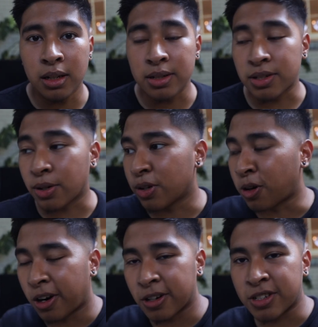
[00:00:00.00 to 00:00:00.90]
So
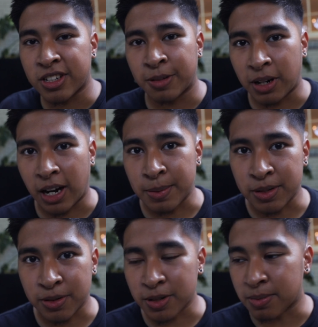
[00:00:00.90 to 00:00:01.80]
there are some
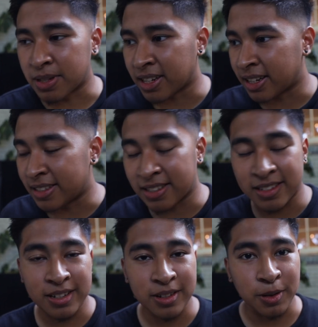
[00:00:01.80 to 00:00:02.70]
obstacles
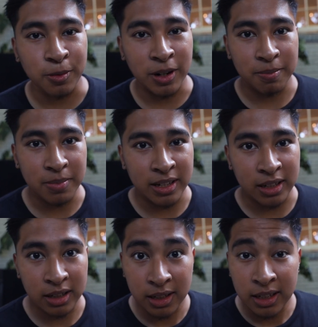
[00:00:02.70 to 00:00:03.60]
besides, you know, rent
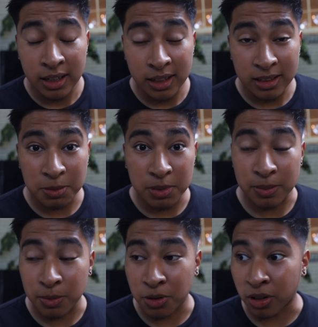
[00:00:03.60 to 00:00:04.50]
being a little
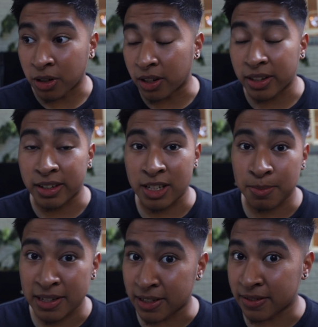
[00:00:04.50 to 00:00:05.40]
bit more on the
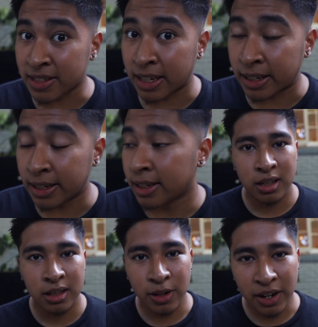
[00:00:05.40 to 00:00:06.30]
expensive side.
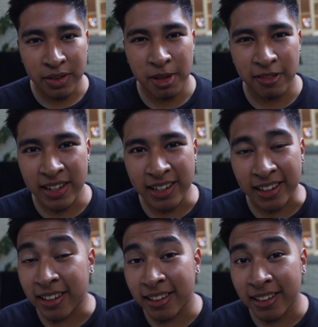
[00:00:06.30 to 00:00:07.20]
You have to be vegan.